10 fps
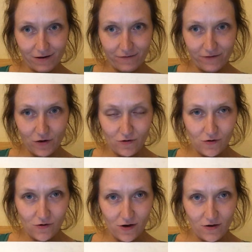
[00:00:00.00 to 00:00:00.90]
of
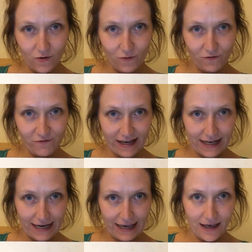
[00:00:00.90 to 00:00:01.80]
your
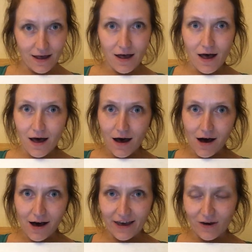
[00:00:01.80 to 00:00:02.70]
wriggly
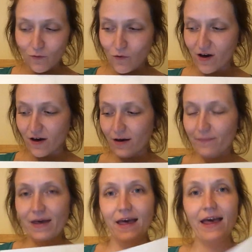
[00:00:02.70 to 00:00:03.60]
eye
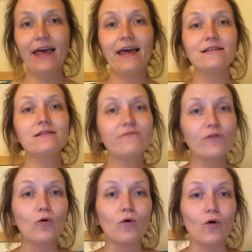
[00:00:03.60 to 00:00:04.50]
worm is
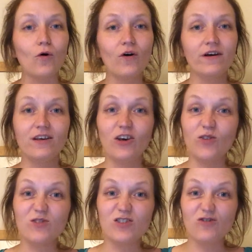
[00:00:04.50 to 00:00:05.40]
for
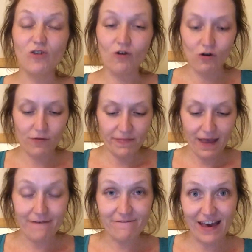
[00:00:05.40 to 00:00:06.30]
you to draw
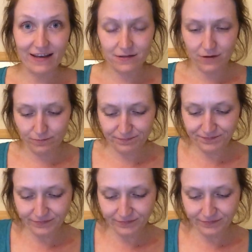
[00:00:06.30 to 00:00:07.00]
a face on,